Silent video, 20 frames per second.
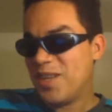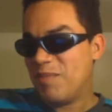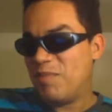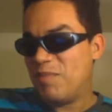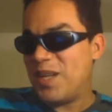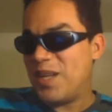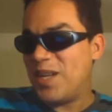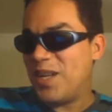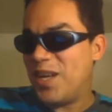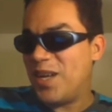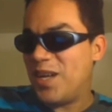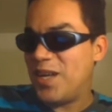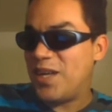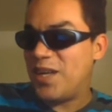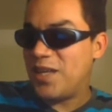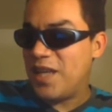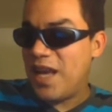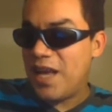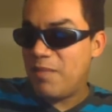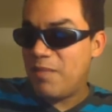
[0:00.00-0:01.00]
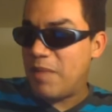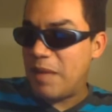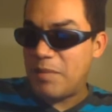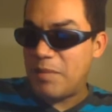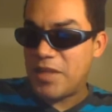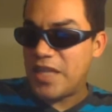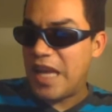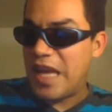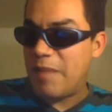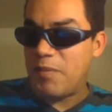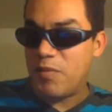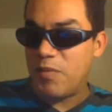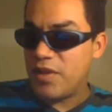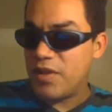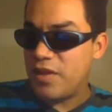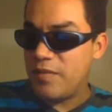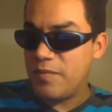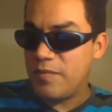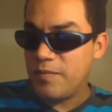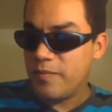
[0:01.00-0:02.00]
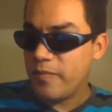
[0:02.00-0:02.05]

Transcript: But uh, uh, yeah, man, I'm just happy with them.